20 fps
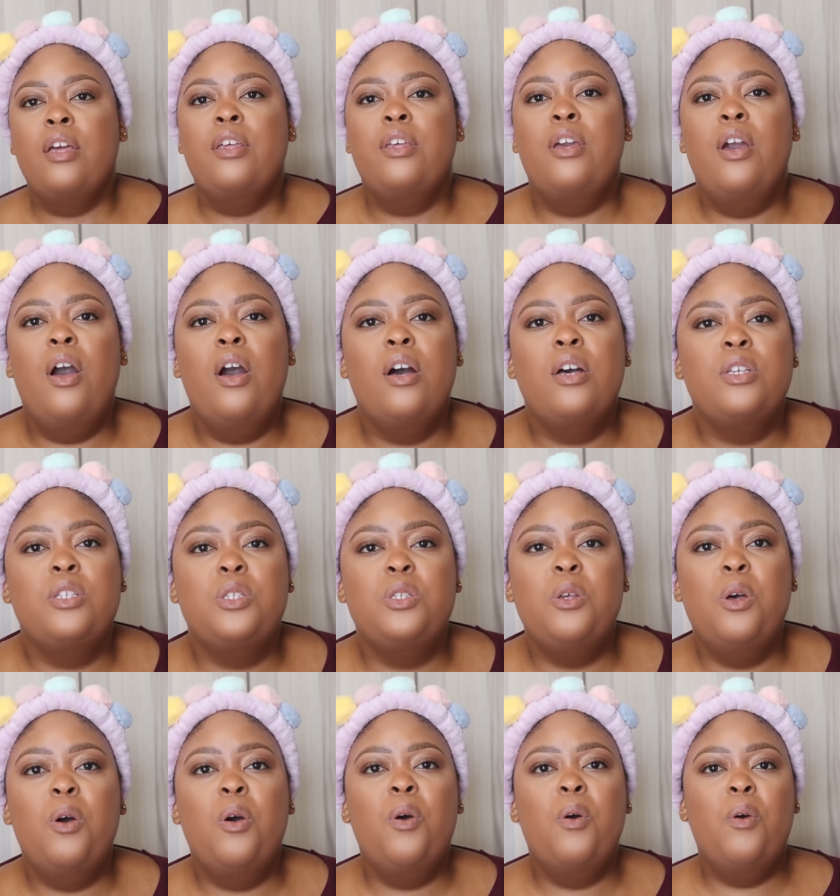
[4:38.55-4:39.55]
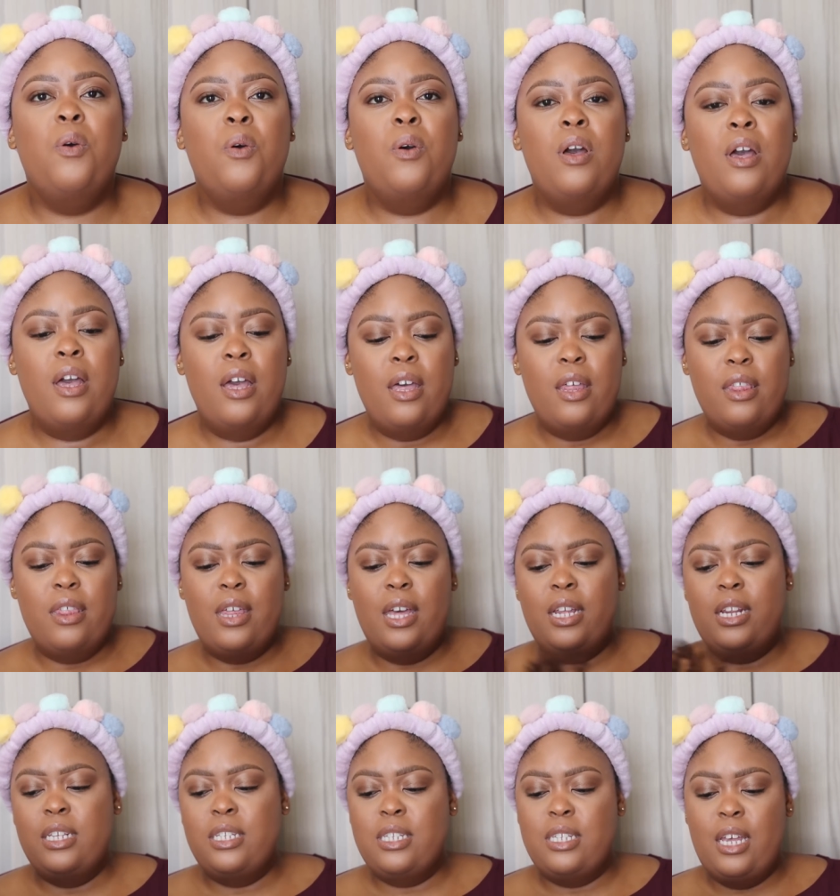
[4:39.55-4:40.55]
Yeah, so
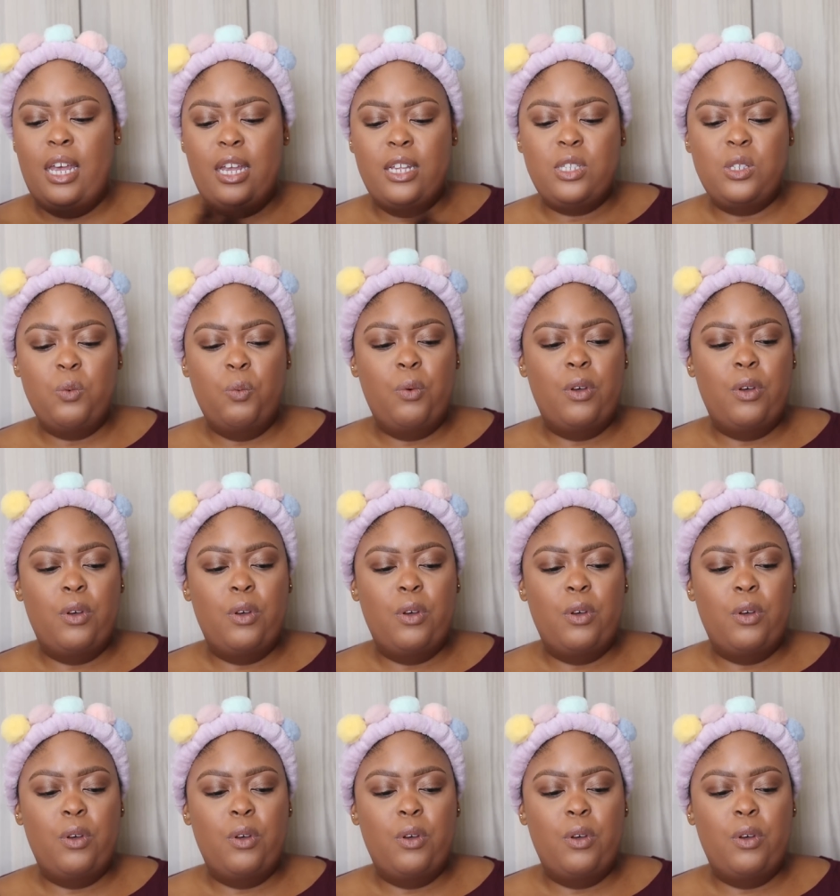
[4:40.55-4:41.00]
that is it